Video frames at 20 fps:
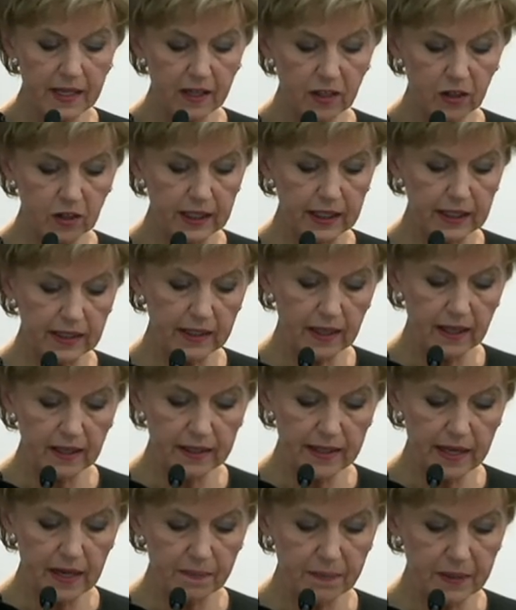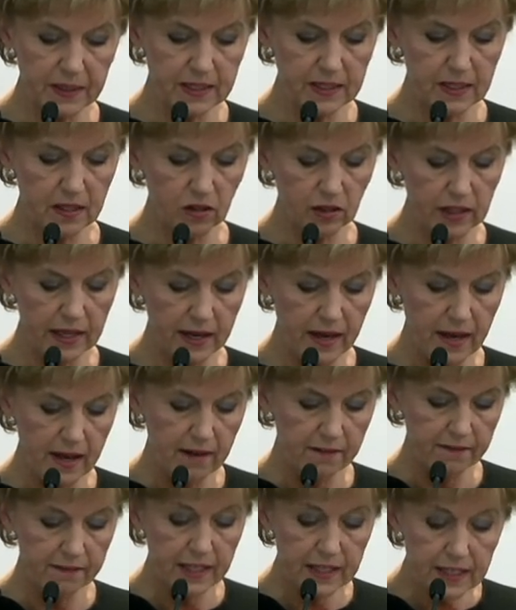So to make Europe
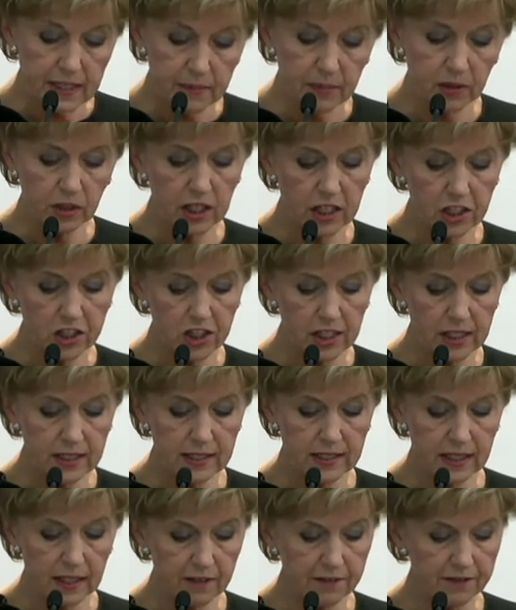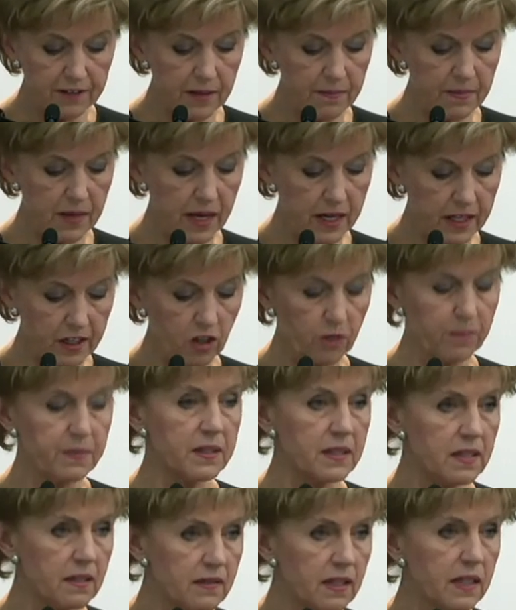competitive in the digital world,
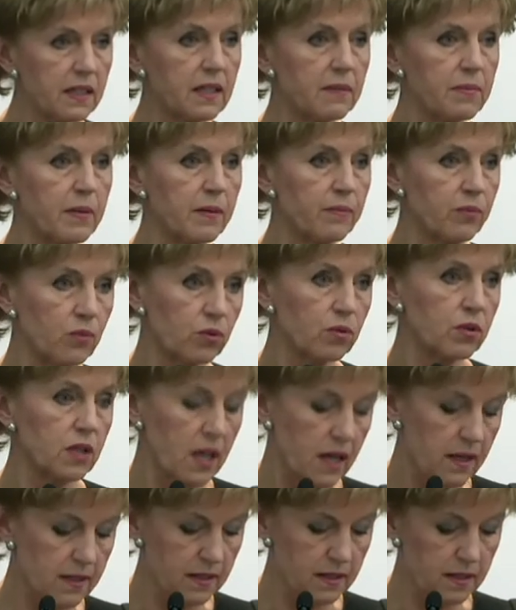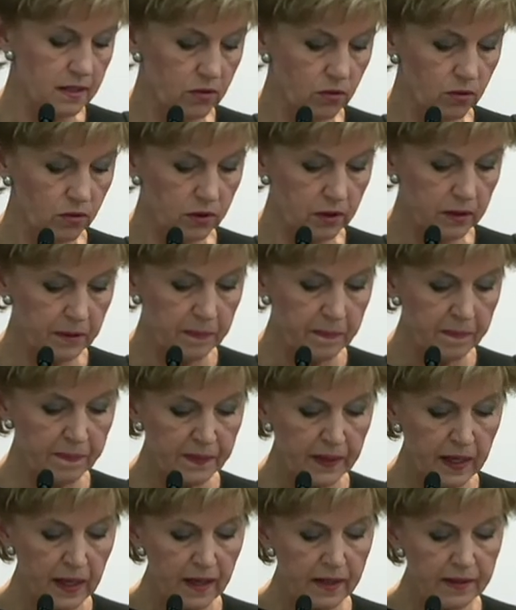roaming charges
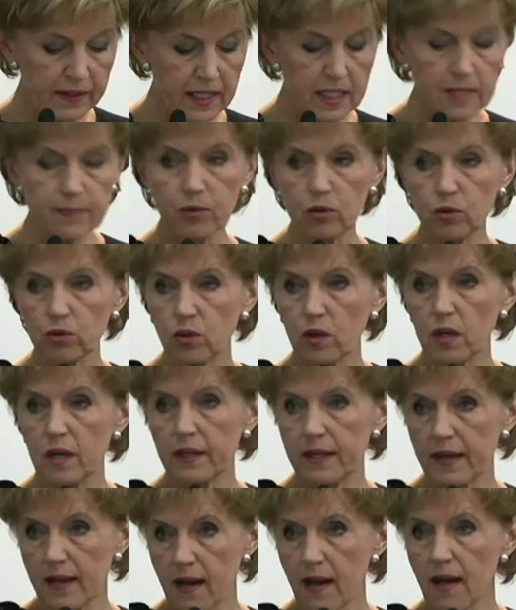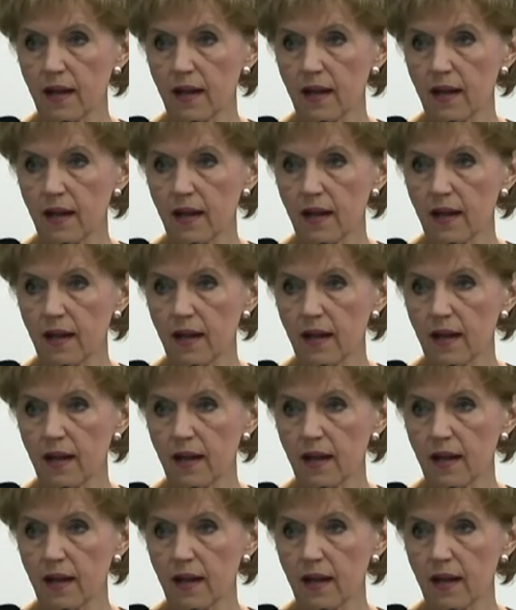have to be abolished.